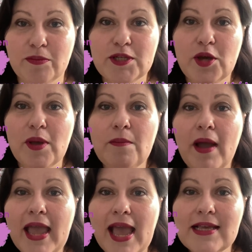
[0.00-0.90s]
So in
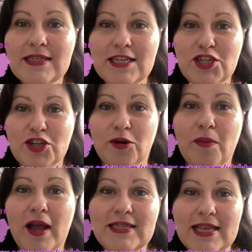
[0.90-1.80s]
my Etsy shop,
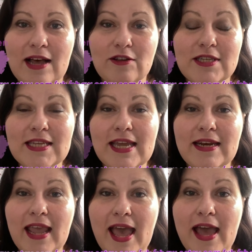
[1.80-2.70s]
I sell
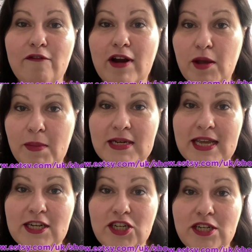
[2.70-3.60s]
skincare
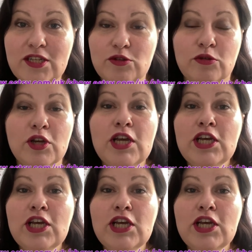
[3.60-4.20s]
recommendations or